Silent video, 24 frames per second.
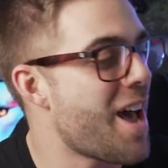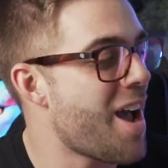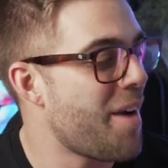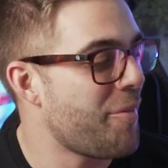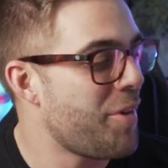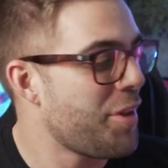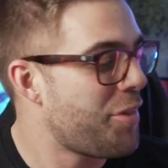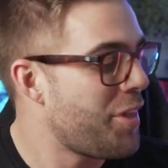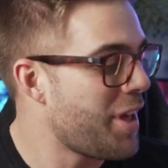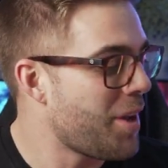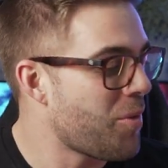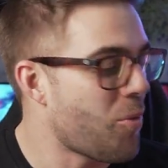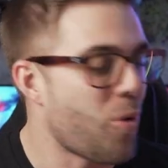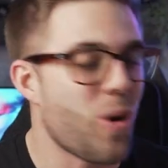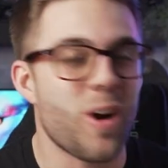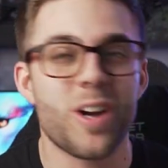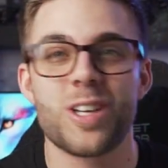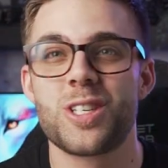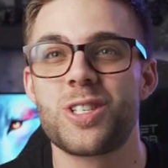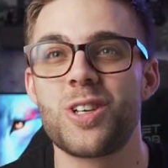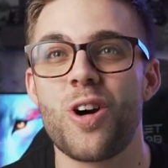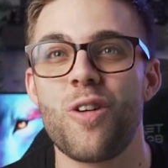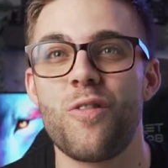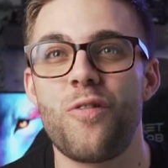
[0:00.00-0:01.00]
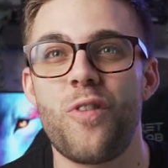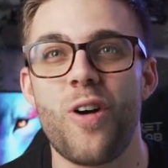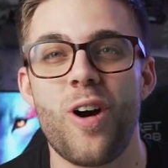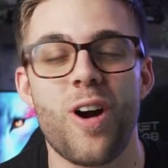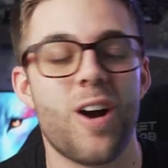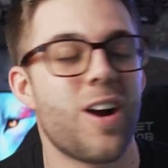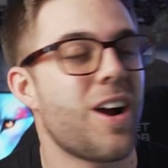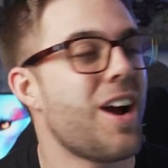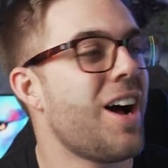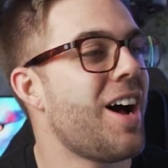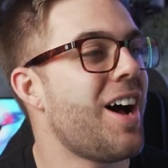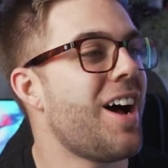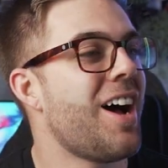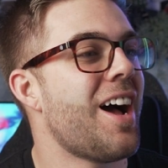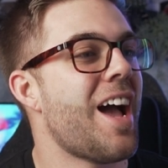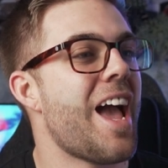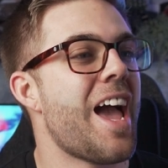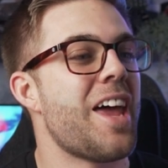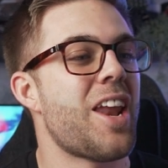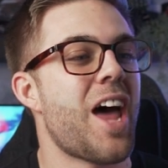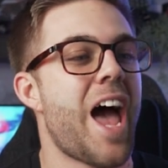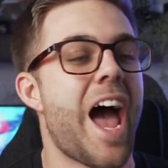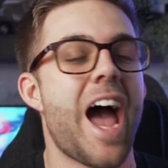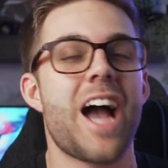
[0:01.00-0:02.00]
everything works so far. Uh,
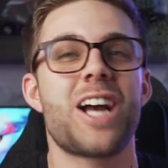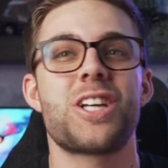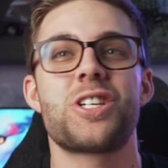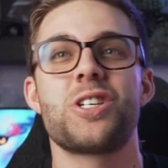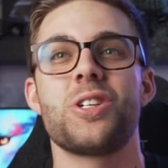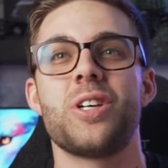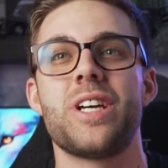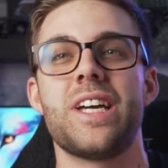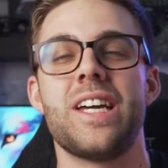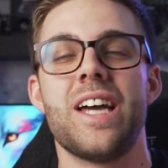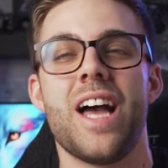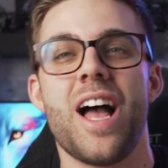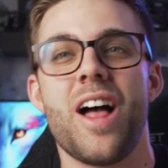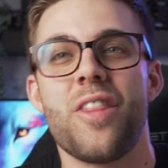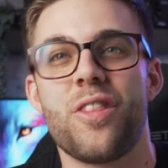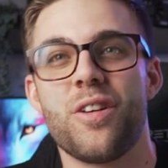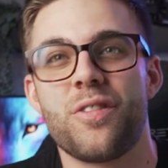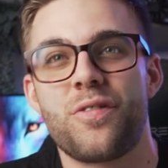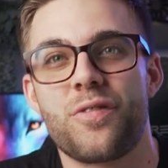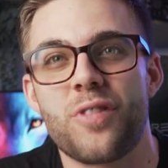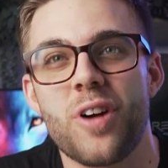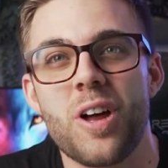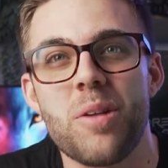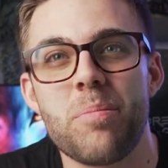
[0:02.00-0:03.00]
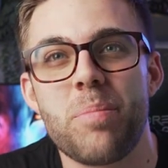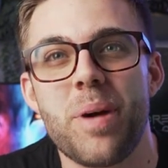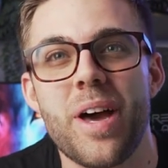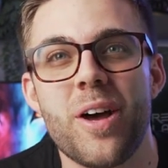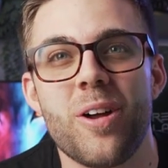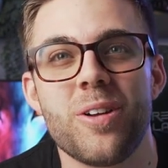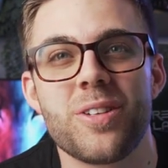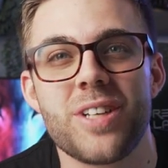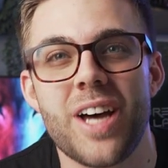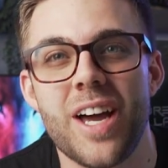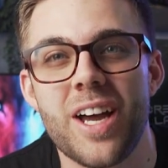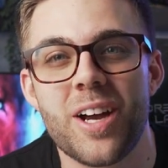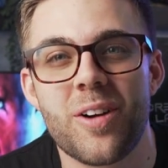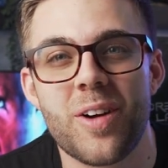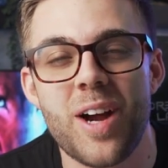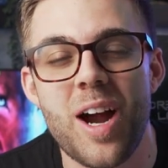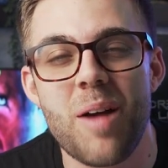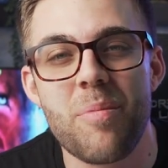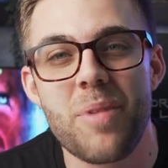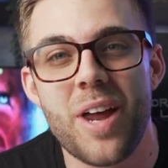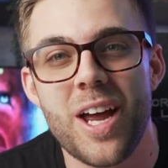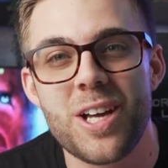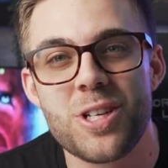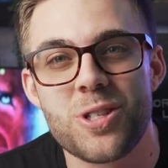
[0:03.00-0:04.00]
and actually, the front panel
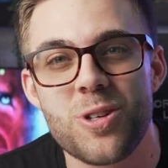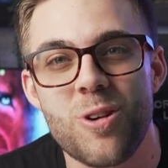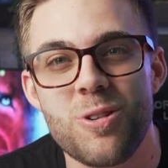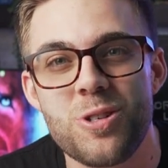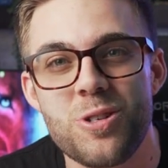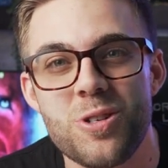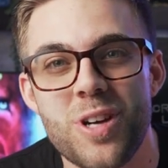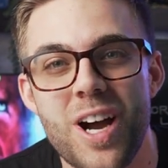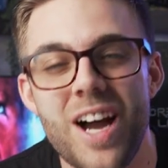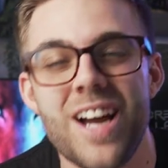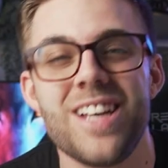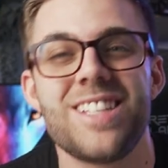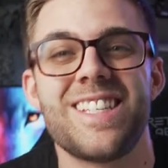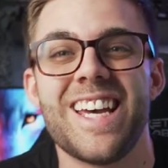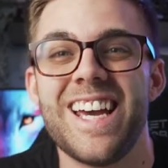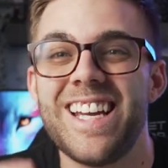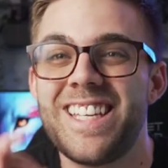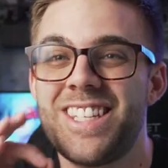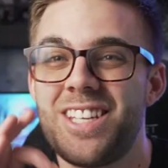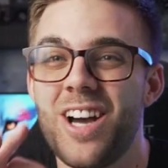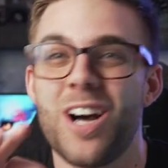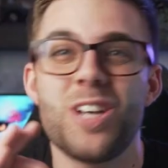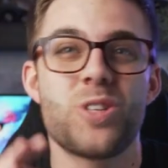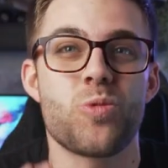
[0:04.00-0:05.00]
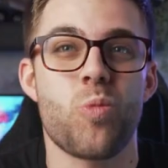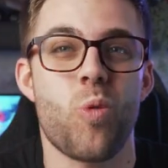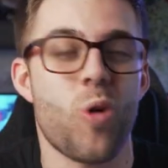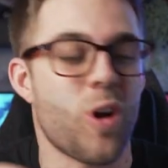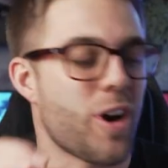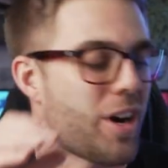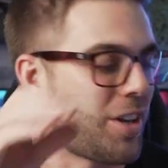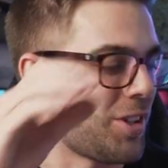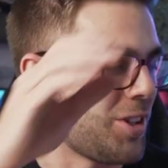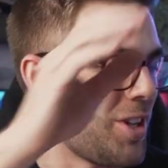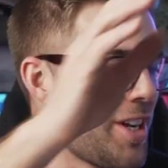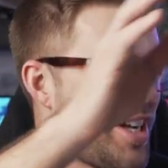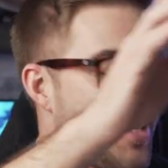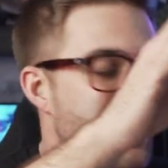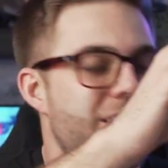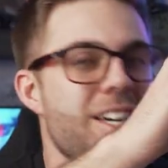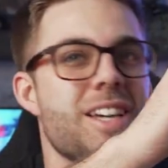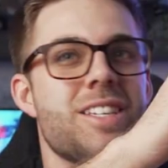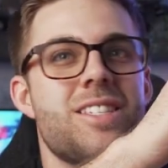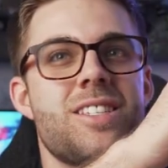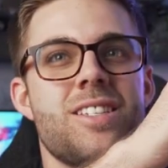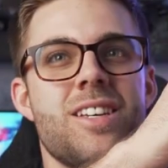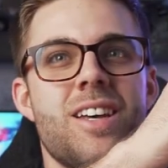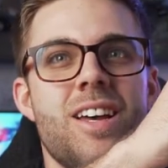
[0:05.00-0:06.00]
diagram that I showed you guys, it does work. Look at
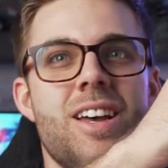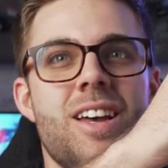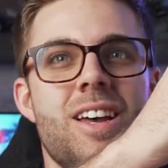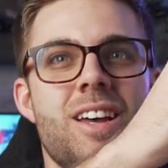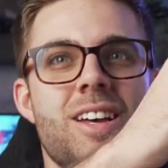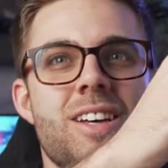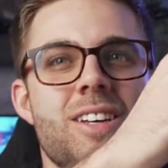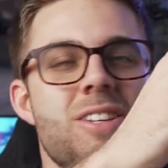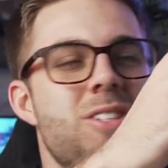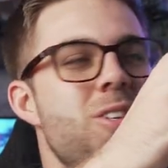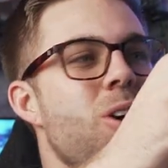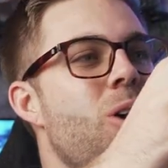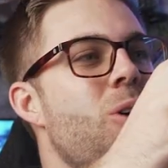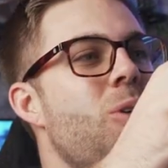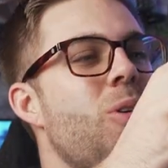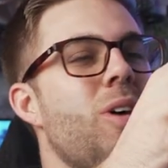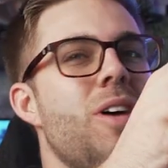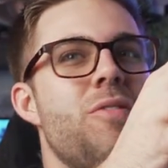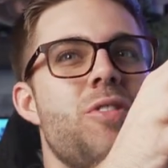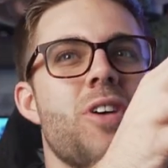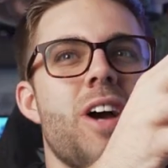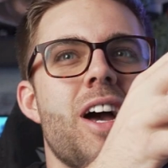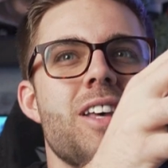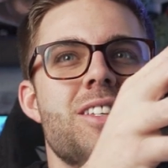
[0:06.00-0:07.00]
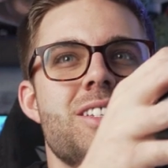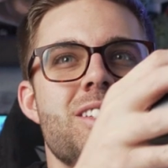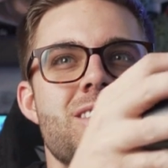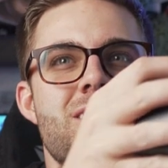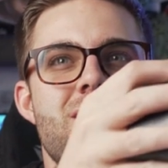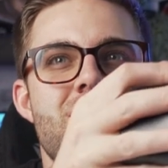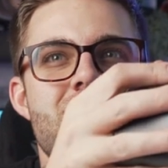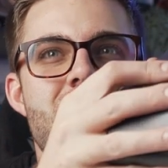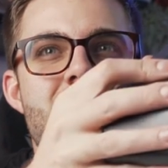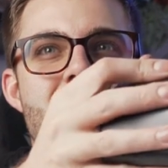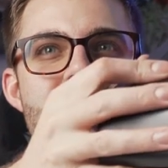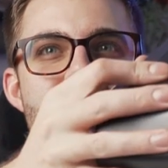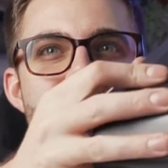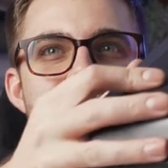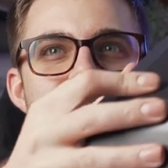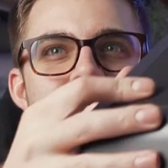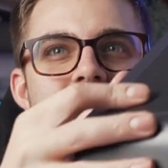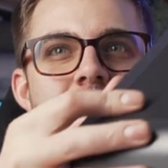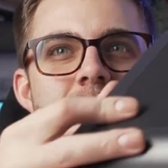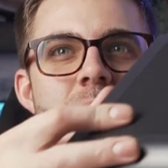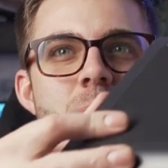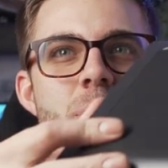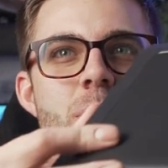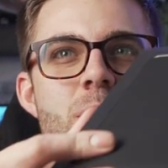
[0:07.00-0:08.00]
this. So if you guys can see,
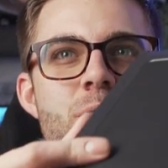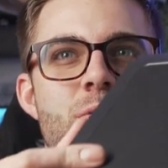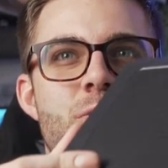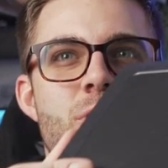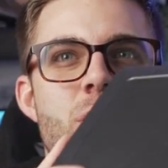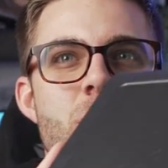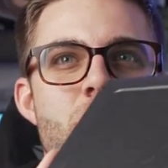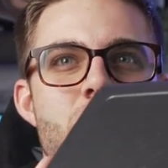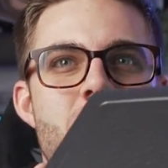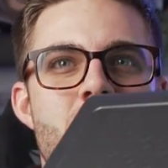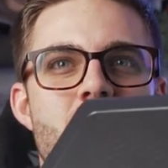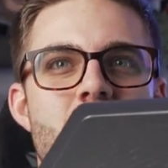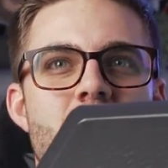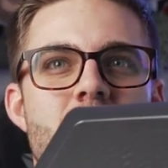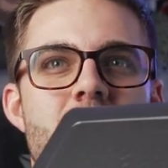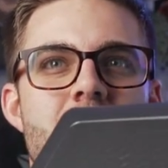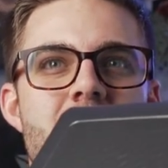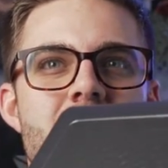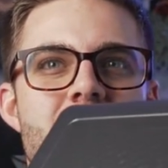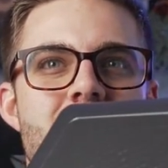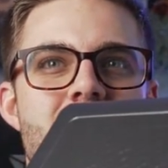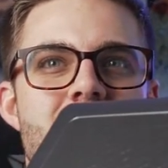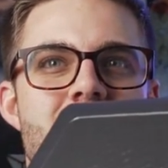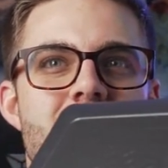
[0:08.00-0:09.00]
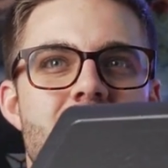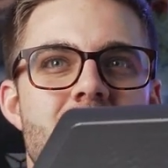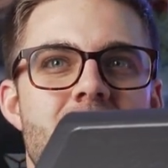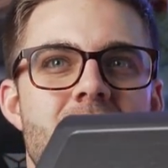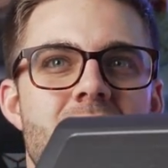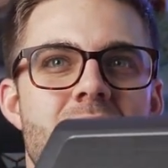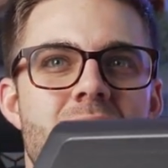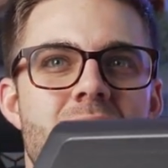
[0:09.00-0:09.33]
the front panel lights,